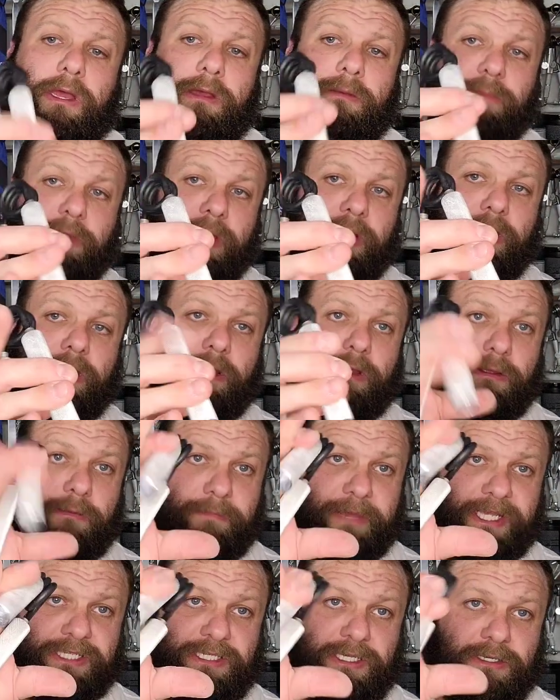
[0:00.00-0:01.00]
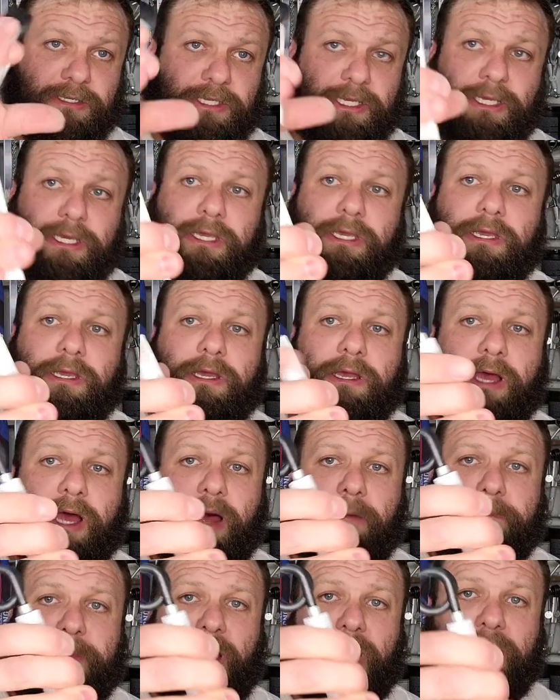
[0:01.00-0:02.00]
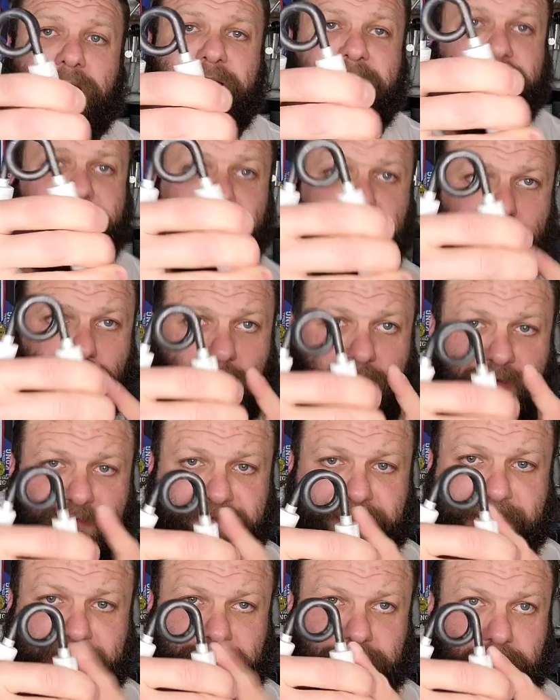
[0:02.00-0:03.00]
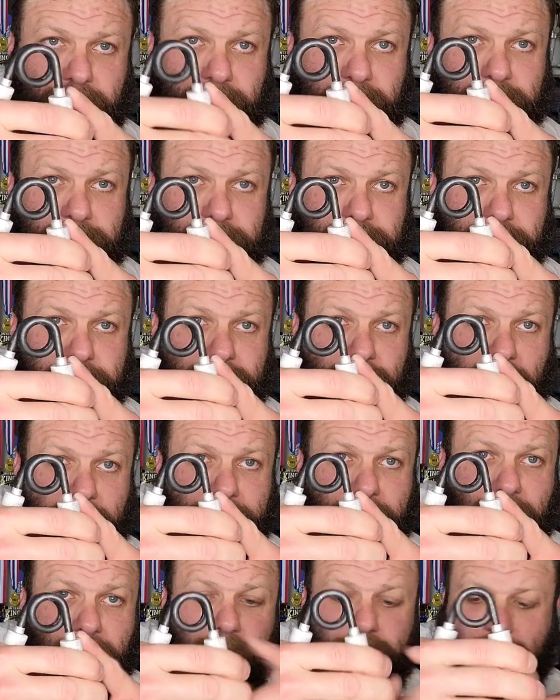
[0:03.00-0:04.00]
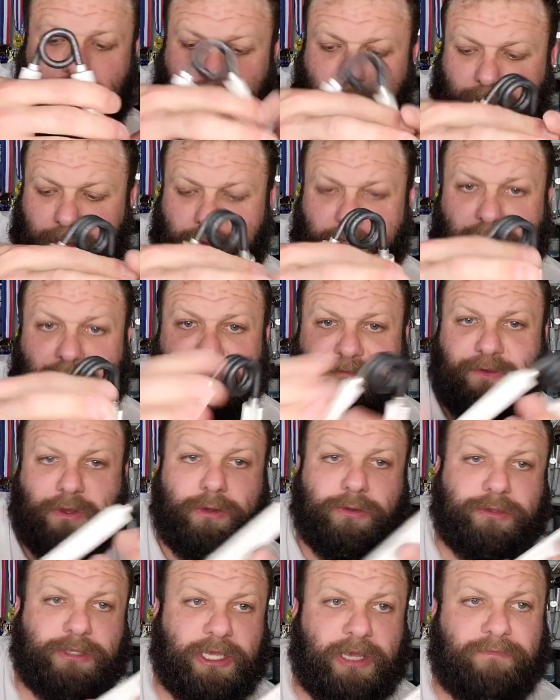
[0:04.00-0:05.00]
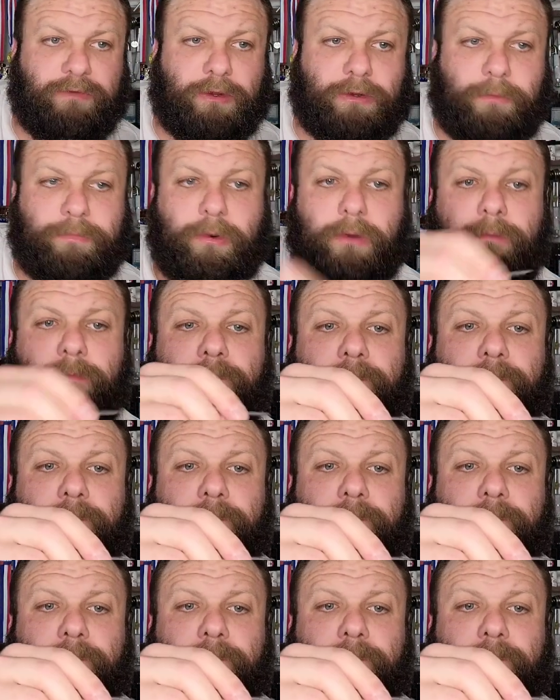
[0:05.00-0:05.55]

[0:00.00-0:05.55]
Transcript: But basically, mount height is one factor to determine the difficulty of a gripper.